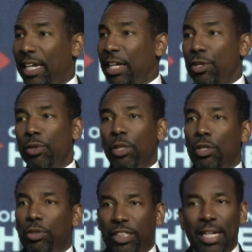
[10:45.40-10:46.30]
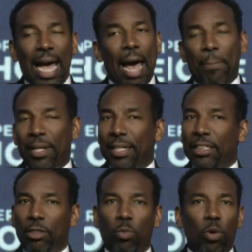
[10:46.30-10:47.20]
thing you see happen is
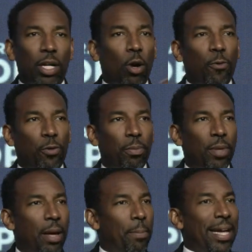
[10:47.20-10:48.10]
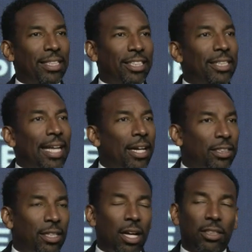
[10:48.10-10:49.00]
someone go from making
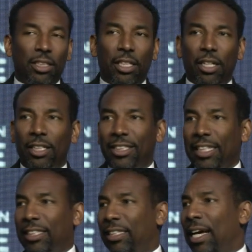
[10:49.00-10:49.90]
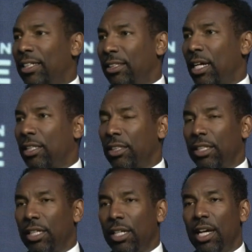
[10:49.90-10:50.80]
$10,000 a year to $60,000 a
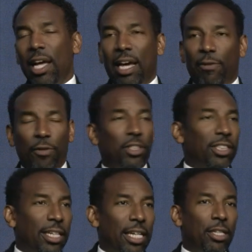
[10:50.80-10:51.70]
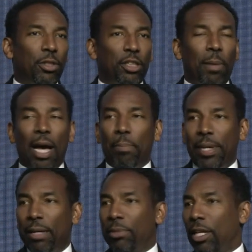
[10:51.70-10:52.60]
year, and the first thing they do is buy a
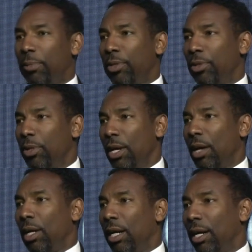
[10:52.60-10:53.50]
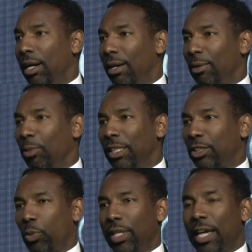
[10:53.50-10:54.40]
BMW with
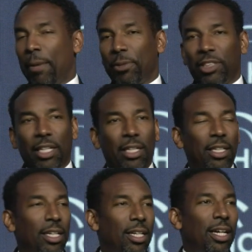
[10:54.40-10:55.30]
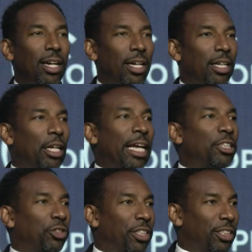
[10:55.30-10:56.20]
28%
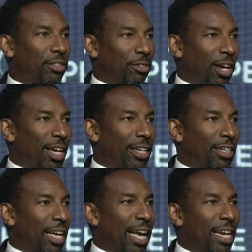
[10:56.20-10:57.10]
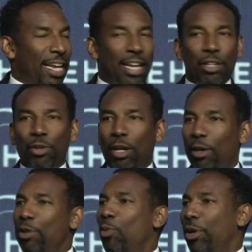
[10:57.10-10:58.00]
interest, right? And then
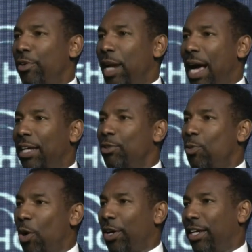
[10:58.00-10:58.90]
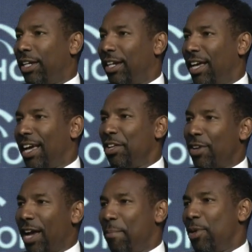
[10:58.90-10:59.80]
you wondering how you working, and you
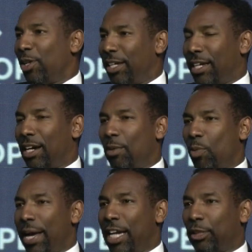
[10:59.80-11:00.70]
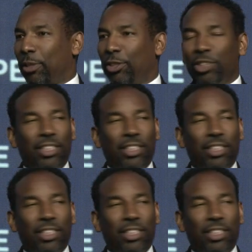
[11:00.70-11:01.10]
got a middle income wage, but you